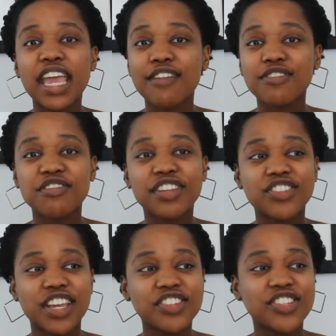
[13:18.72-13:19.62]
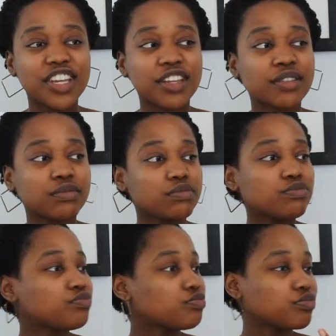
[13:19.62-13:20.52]
Every rejection,
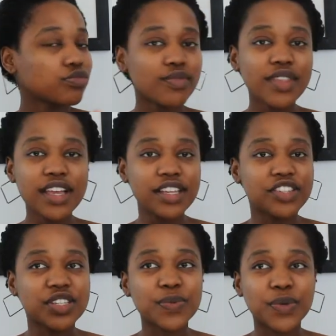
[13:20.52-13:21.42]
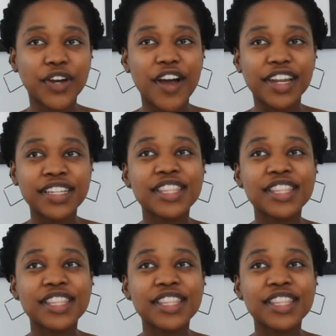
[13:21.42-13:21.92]
just work on it.